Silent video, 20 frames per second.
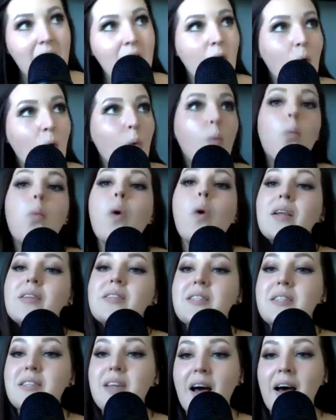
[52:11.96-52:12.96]
one
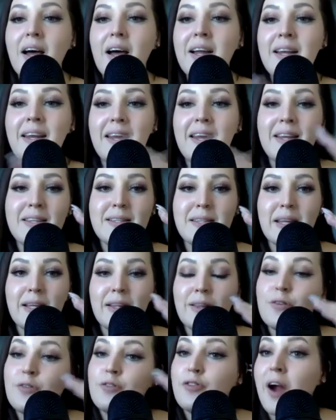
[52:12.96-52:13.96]
side is
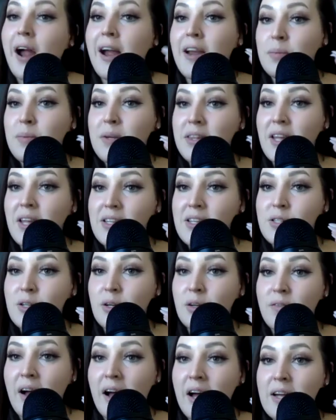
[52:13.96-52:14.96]
like the fragment that
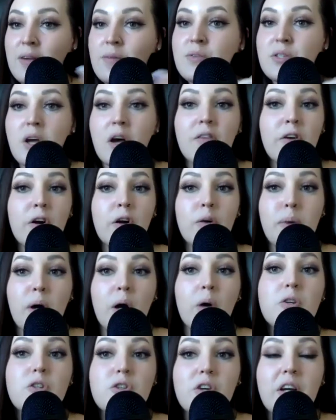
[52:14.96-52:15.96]
survives of her
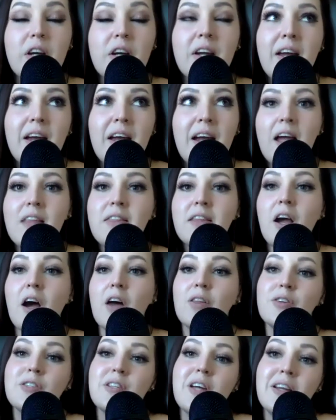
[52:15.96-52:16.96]
poetry, and the
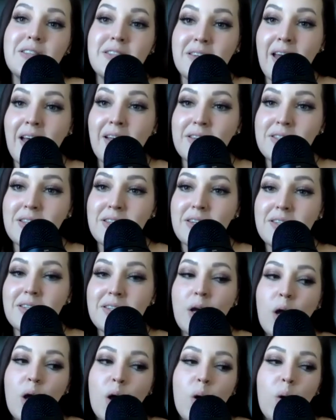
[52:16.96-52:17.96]
other side is analysis.
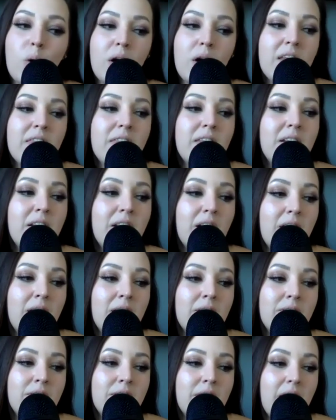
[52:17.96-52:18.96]
Or I think
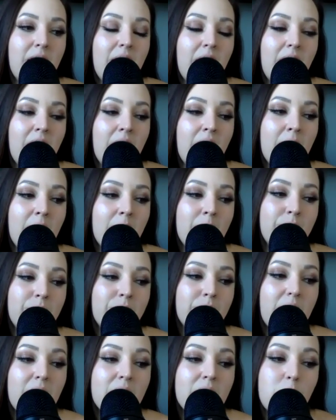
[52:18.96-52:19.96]
of
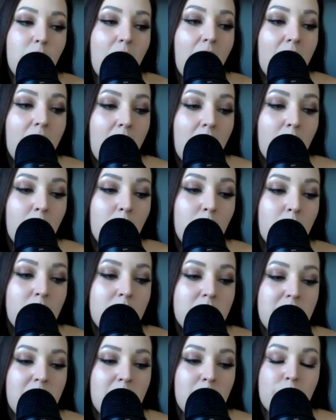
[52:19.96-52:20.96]
Anduhana, who
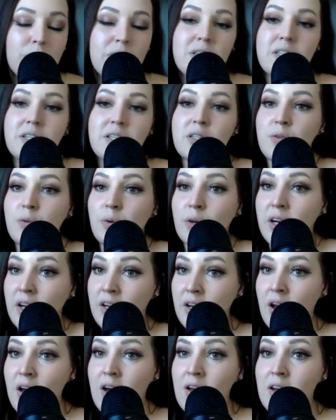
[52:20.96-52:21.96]
was a priestess for
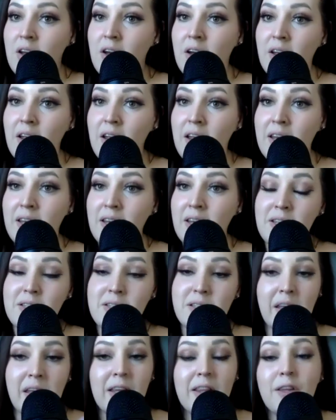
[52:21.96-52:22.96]
Inanna and
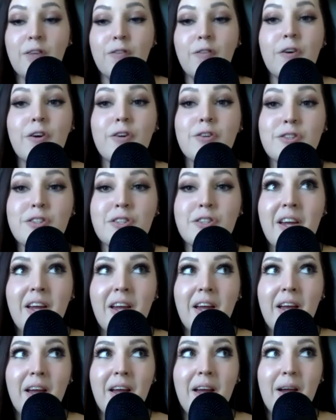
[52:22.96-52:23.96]
is like the first
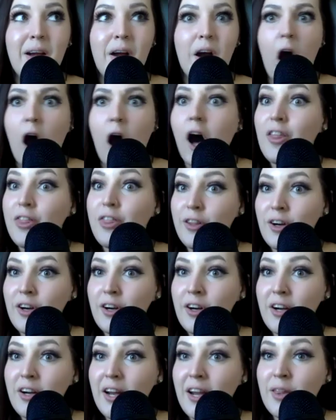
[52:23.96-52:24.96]

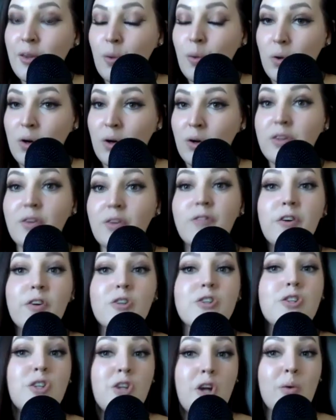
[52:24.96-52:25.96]
author in the world. The
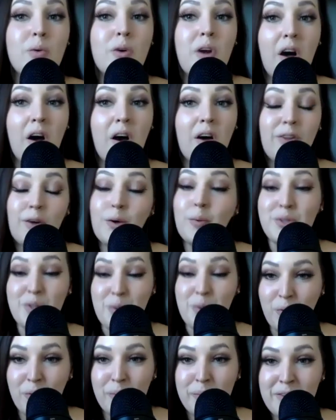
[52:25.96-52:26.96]
first known author was
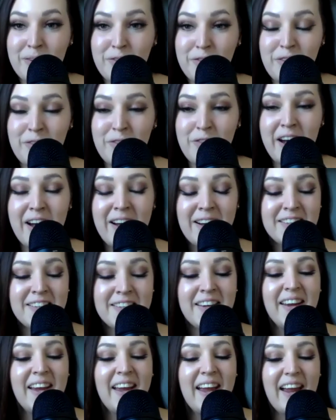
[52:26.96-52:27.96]
a woman, fun fact.
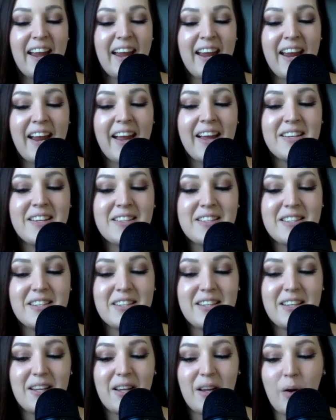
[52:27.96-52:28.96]
And
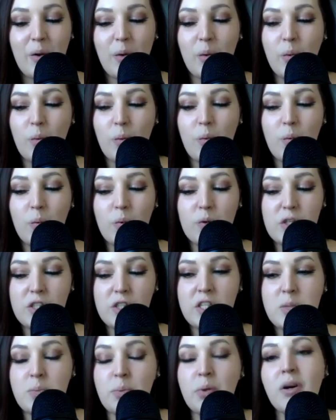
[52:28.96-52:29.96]

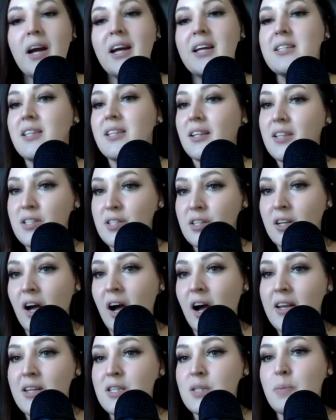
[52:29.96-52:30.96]
she's praising this
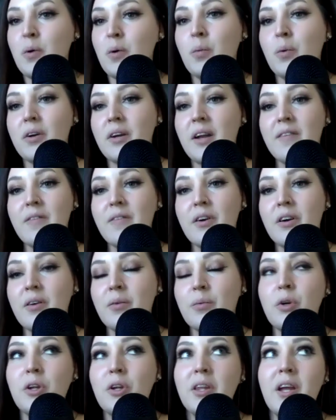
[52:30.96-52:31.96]
goddess, but we're never
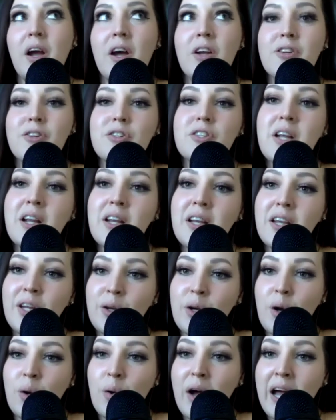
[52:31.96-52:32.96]
really
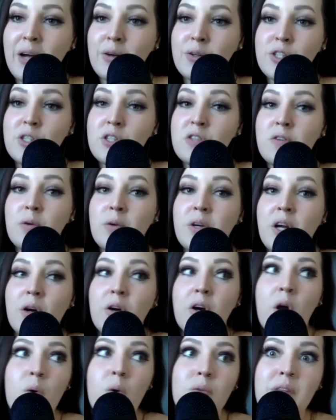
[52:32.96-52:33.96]
understanding, how she's viewing
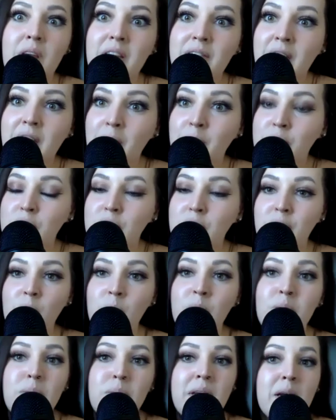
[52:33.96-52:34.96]
her own life. How is she
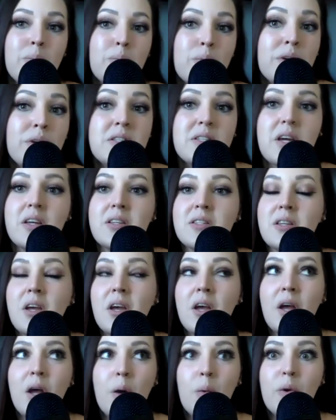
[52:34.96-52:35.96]
viewing being a princess
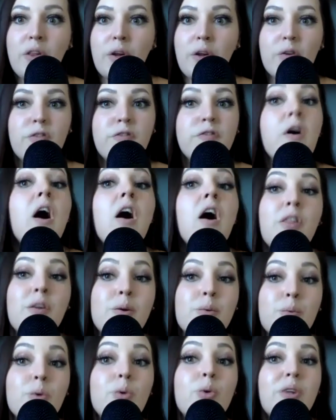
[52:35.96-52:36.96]
with her
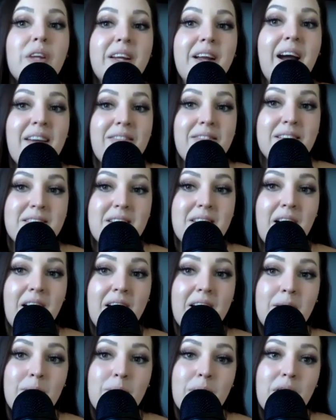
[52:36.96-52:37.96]
father ruling at the
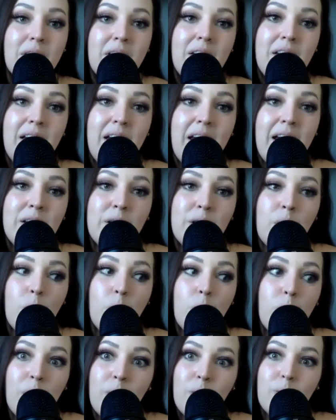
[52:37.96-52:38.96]
time? And
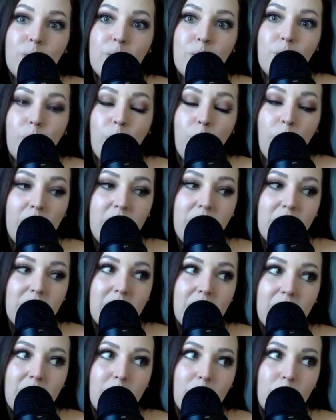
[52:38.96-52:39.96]
what
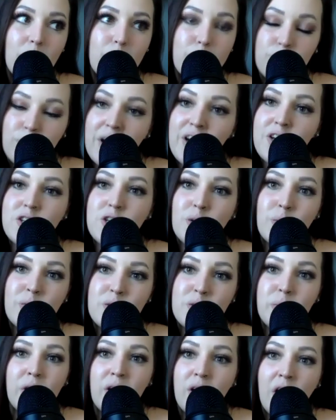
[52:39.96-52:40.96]
pressure
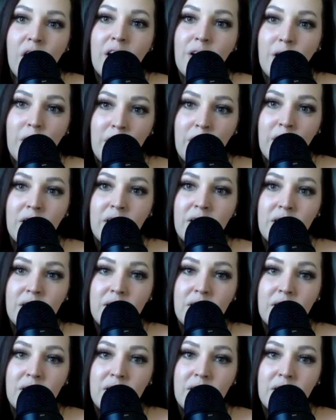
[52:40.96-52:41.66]
was put on her?